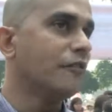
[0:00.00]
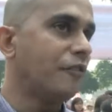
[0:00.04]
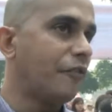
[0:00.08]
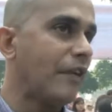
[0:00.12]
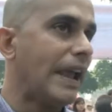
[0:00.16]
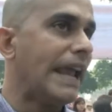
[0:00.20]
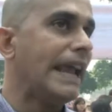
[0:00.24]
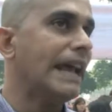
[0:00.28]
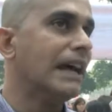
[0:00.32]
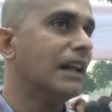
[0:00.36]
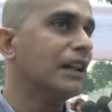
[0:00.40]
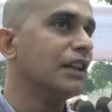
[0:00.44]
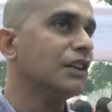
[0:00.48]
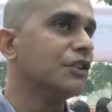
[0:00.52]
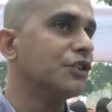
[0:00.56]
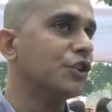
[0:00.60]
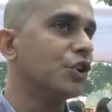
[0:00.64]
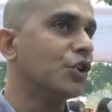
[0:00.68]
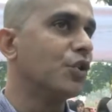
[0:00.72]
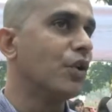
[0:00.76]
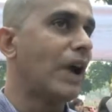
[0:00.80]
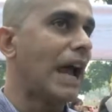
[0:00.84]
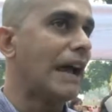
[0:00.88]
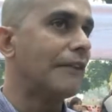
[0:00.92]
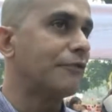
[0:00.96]
fail
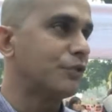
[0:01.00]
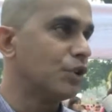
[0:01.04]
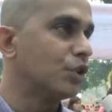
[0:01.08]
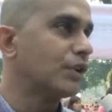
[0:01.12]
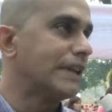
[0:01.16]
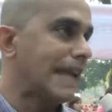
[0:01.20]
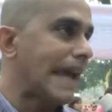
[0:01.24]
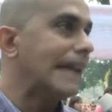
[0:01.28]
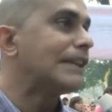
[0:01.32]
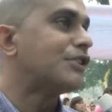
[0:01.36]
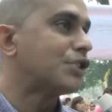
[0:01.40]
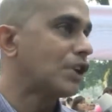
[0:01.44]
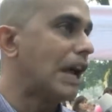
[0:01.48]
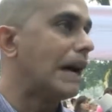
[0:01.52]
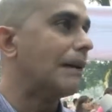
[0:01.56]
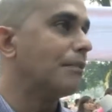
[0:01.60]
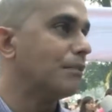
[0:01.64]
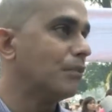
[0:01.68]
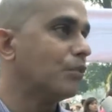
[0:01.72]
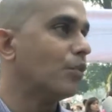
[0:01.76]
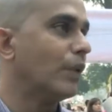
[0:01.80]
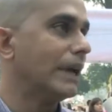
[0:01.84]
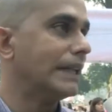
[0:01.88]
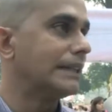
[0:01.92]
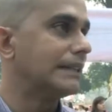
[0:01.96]
to have to catch up
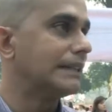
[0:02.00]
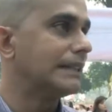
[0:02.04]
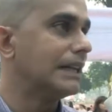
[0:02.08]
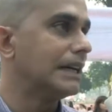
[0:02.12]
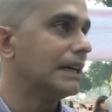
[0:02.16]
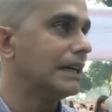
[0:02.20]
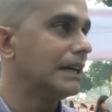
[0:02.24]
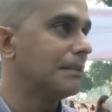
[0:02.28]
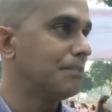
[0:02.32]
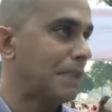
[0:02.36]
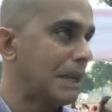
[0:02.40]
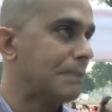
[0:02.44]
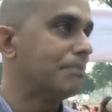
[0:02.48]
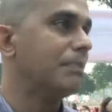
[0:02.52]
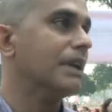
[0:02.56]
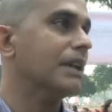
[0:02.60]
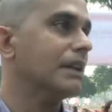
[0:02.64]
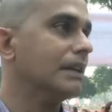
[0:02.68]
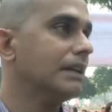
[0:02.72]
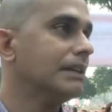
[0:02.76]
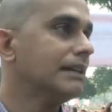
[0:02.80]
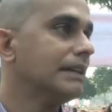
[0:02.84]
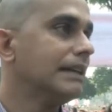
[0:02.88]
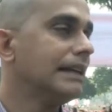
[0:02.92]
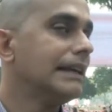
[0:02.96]
with the
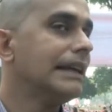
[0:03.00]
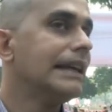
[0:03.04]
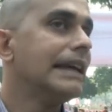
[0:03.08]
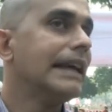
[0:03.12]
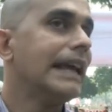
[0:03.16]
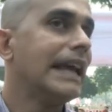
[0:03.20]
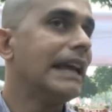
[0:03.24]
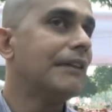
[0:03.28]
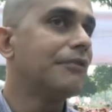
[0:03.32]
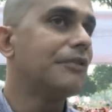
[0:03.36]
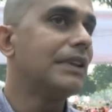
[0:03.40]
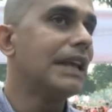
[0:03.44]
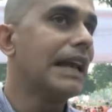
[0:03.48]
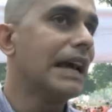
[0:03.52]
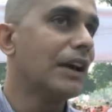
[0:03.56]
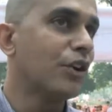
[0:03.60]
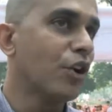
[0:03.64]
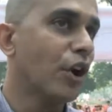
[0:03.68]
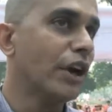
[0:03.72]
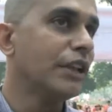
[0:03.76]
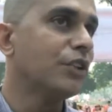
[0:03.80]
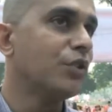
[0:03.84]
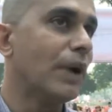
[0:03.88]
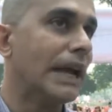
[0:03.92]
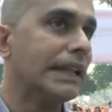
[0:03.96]
people if they are
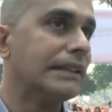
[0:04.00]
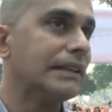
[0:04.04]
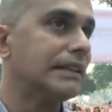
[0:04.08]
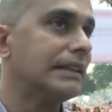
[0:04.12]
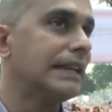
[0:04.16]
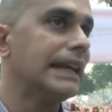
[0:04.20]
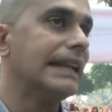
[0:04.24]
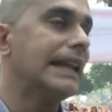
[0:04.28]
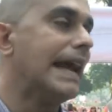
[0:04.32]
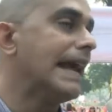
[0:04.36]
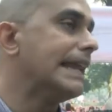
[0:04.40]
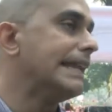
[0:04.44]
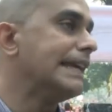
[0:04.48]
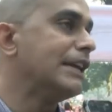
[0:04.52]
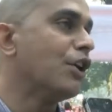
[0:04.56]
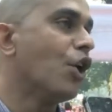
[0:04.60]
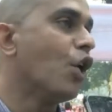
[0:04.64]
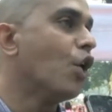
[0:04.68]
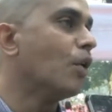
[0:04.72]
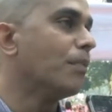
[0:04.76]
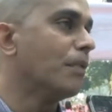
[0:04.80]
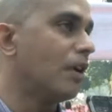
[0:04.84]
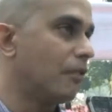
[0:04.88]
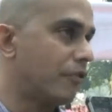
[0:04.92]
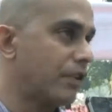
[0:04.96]
going to entertain any
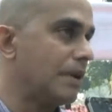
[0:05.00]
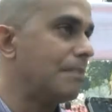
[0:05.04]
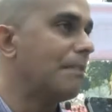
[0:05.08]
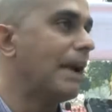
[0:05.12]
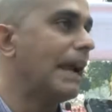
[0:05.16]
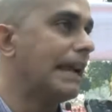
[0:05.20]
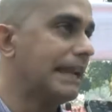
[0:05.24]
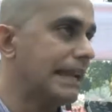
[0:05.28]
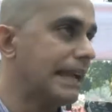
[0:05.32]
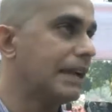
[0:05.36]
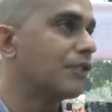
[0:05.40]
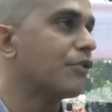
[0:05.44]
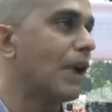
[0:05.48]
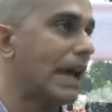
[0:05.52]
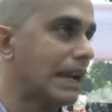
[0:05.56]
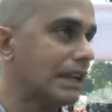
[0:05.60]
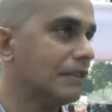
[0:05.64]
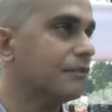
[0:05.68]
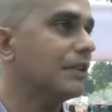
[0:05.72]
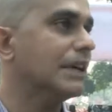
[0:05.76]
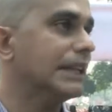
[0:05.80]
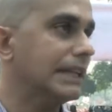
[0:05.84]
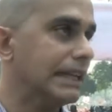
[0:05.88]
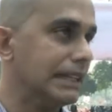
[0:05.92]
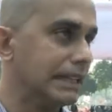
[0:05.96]
hope of remaining
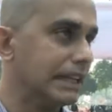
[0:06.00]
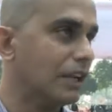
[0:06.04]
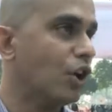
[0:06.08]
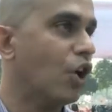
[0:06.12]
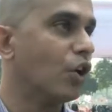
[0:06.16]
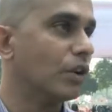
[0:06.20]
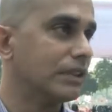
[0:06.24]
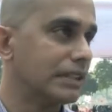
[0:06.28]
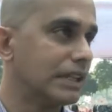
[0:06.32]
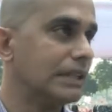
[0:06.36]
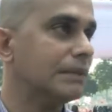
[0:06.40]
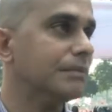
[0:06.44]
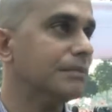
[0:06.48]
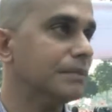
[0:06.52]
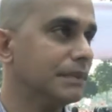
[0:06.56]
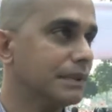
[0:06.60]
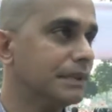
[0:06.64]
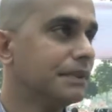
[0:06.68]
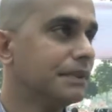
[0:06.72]
relevant in the long term.